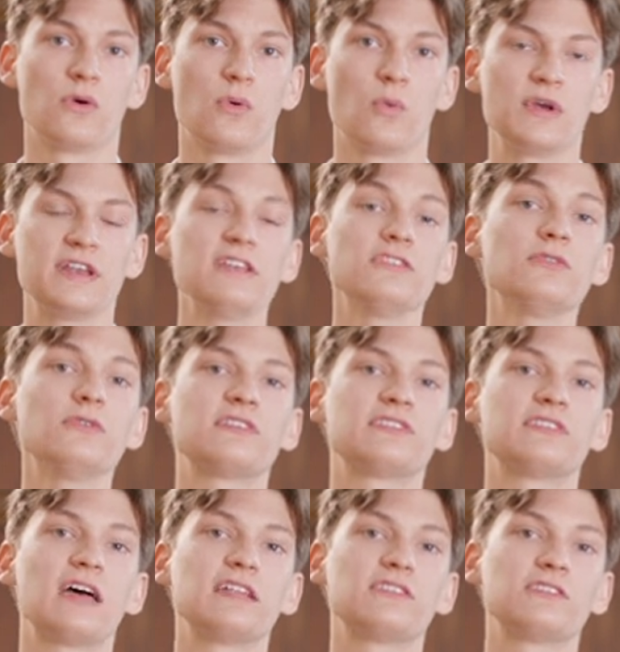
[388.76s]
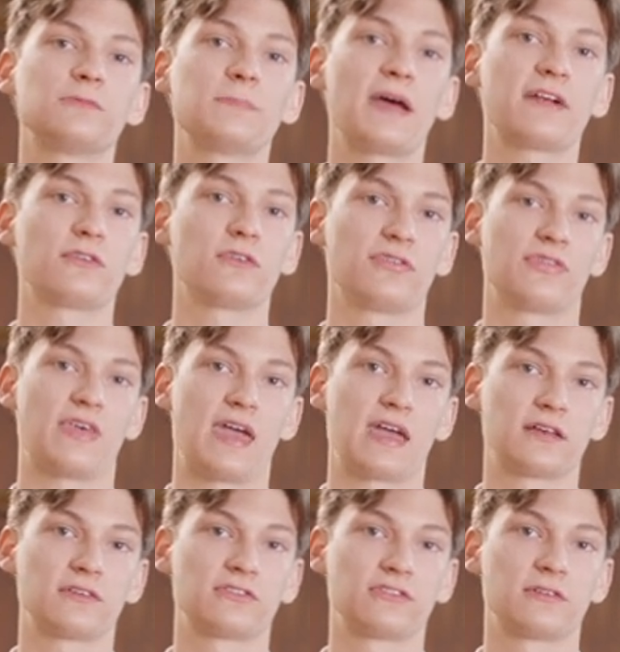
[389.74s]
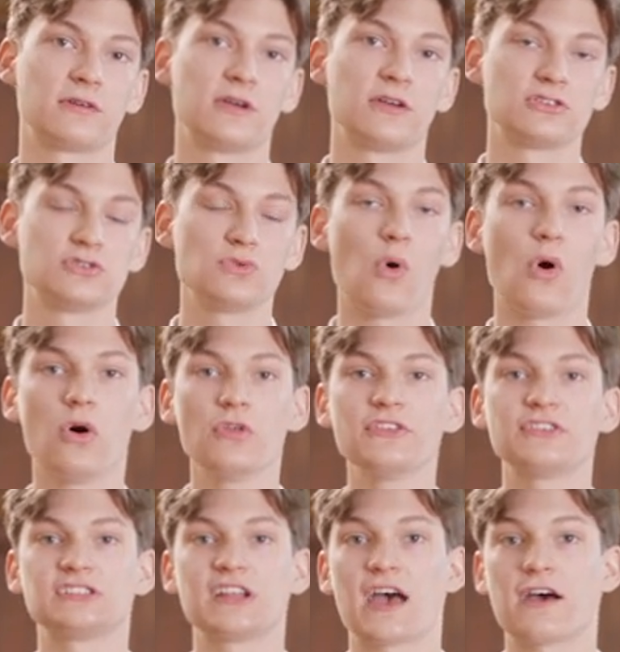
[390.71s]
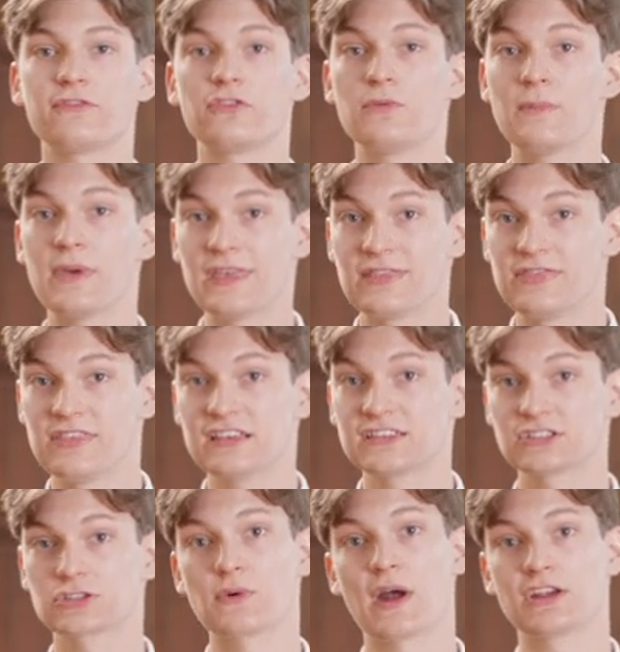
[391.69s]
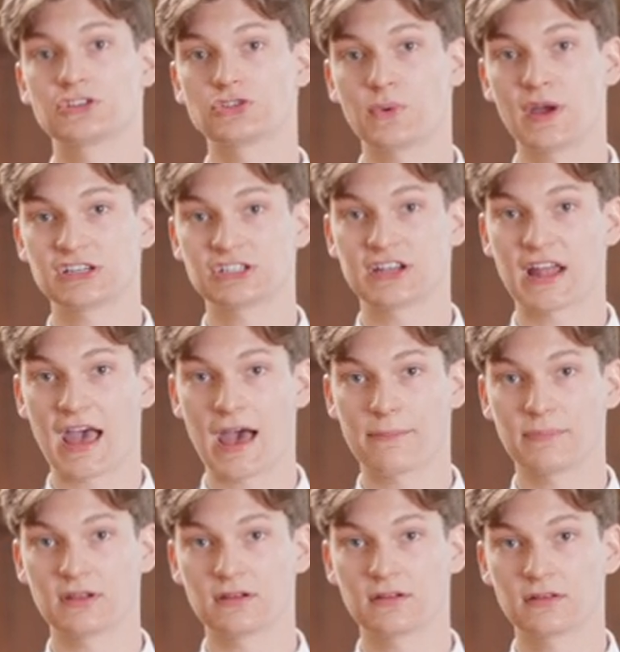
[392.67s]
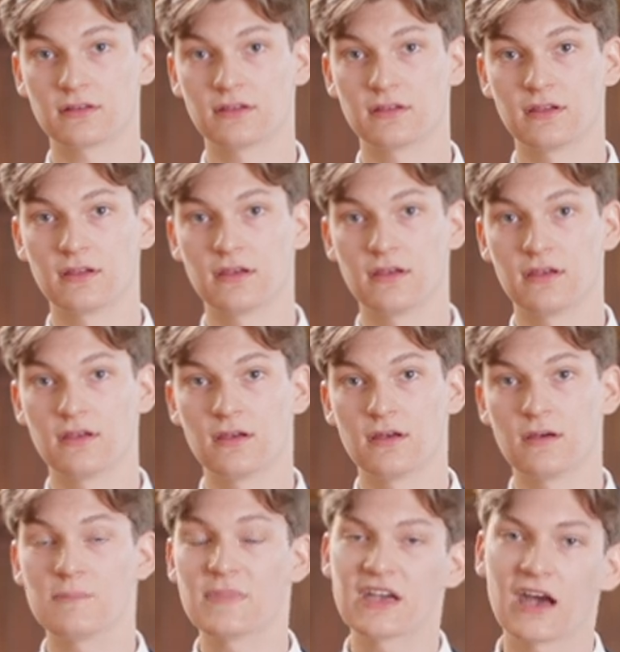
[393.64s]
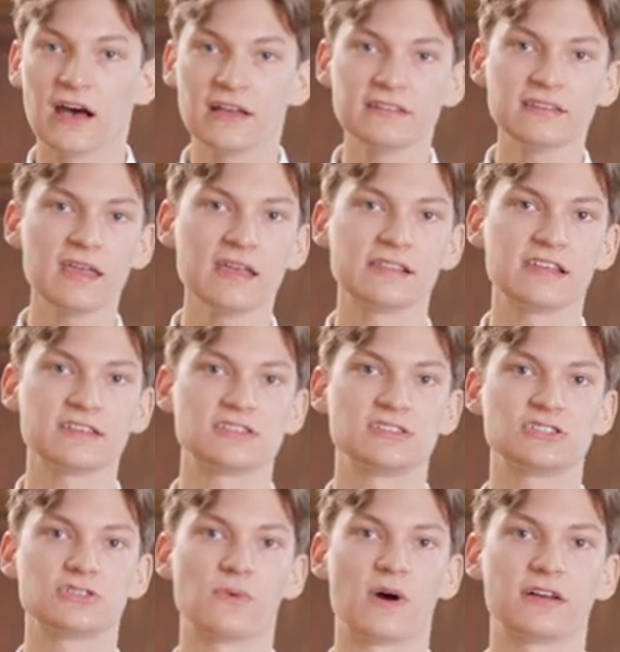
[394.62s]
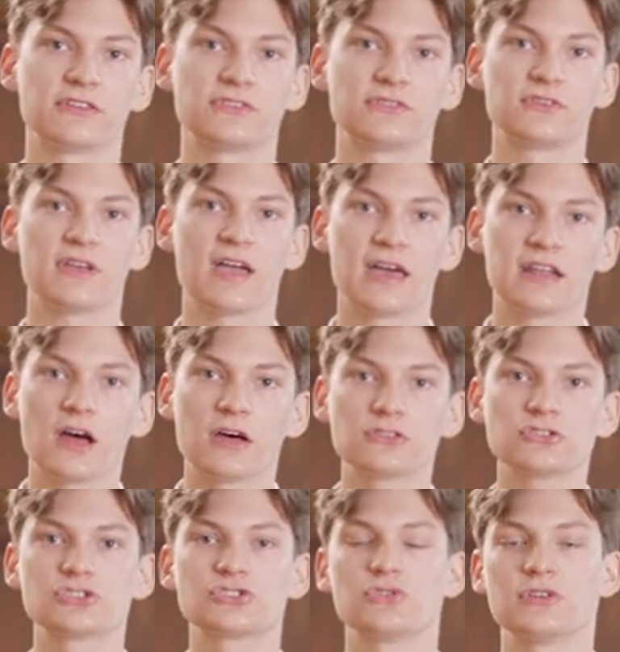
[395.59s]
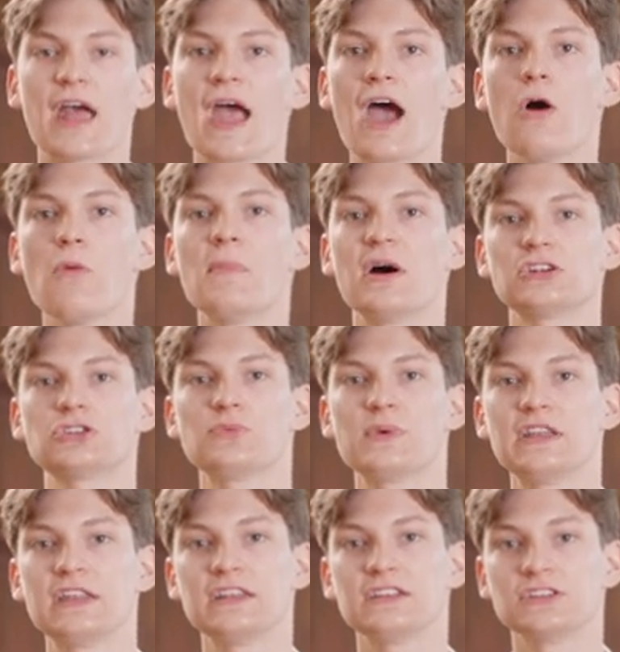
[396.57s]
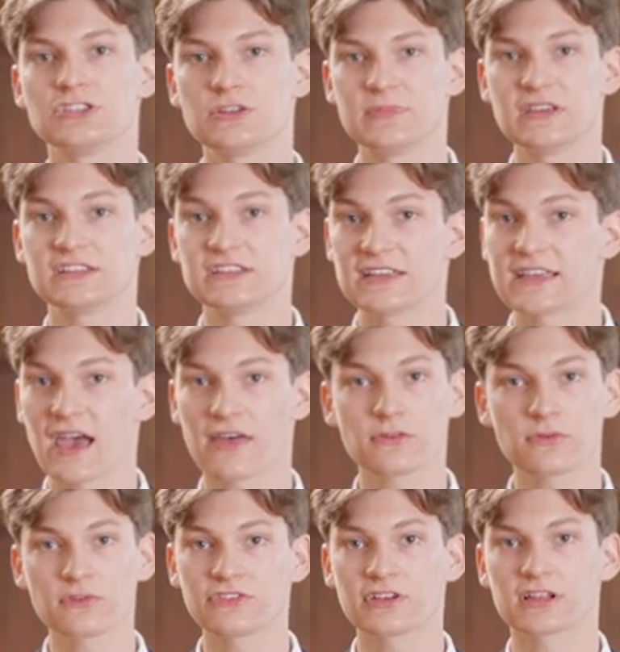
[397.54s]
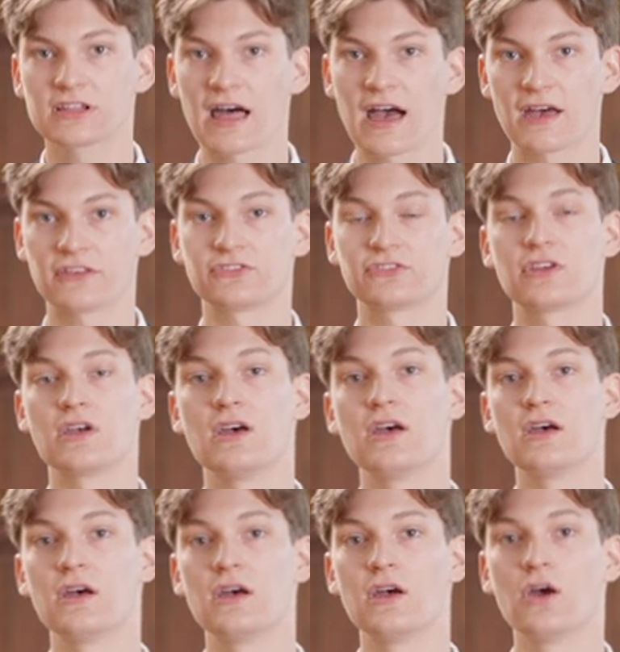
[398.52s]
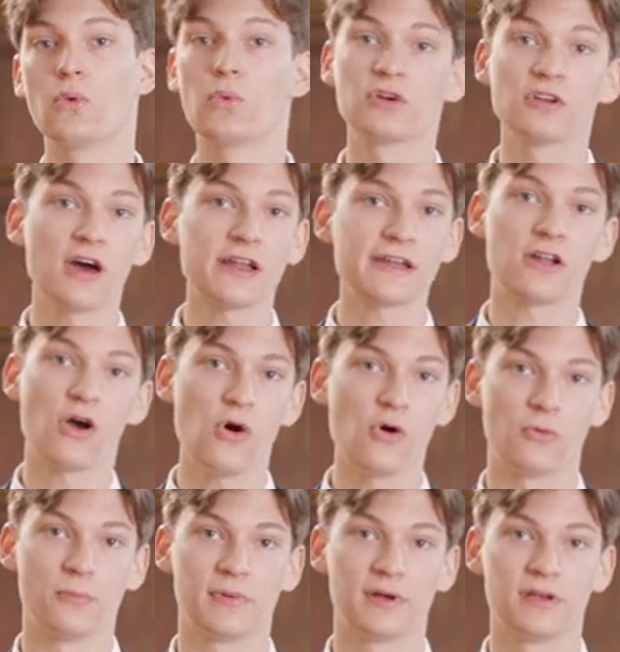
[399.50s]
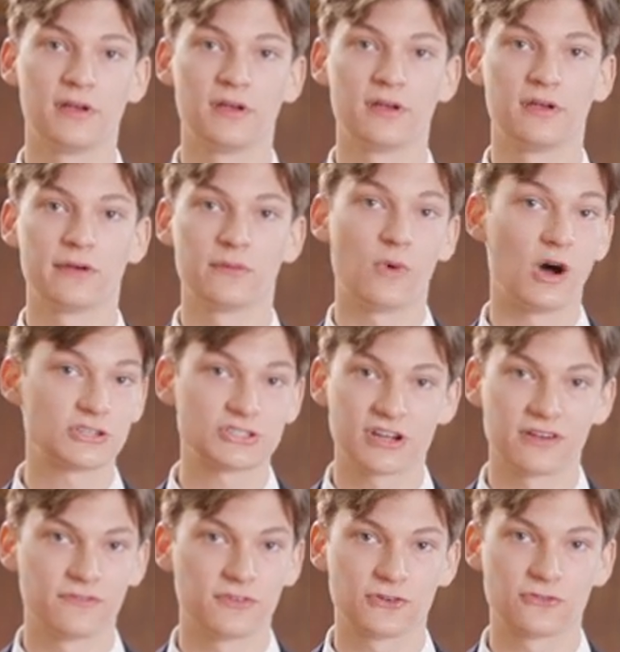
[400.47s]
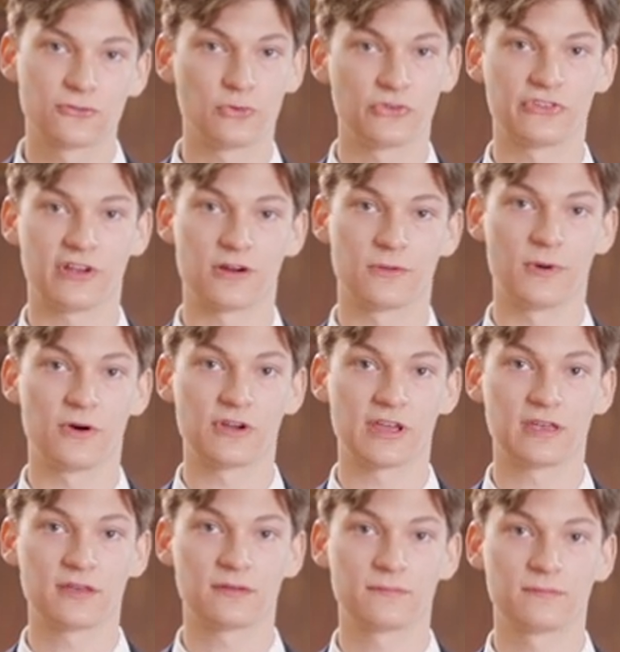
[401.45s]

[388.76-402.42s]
We need to extend special thanks to all the staff who made this graduation happen. Because they listened to us and understood how much we needed to be together as a class, we're not at home watching a virtual ceremony.